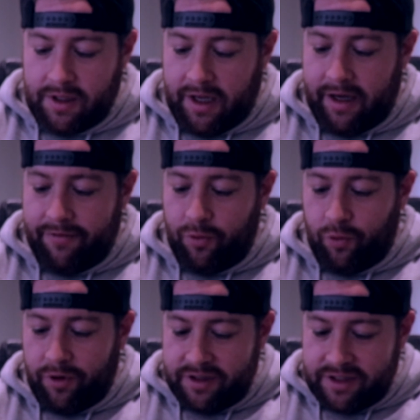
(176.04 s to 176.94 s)
I have the
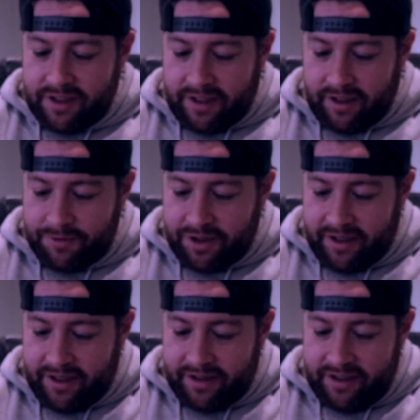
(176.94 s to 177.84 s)
worst time trying
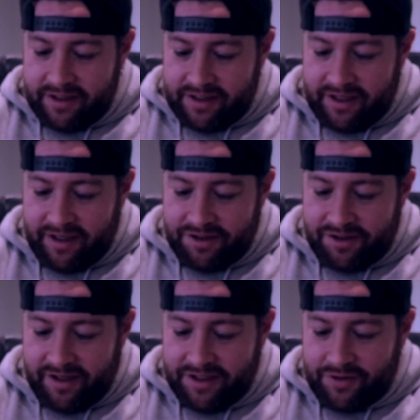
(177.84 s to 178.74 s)
to get these to stay in the
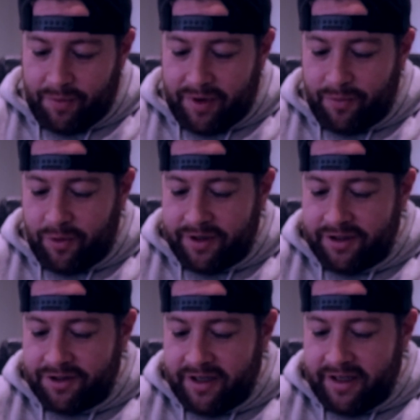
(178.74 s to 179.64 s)
tray. So I'll pop one in
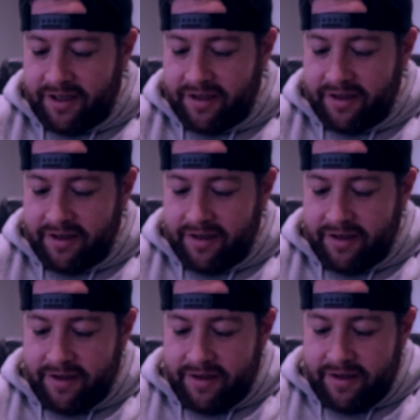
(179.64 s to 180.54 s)
the tray
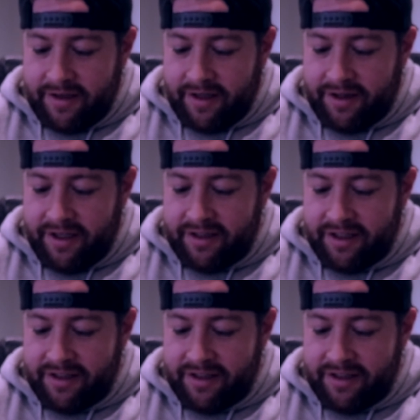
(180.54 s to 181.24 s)
and think that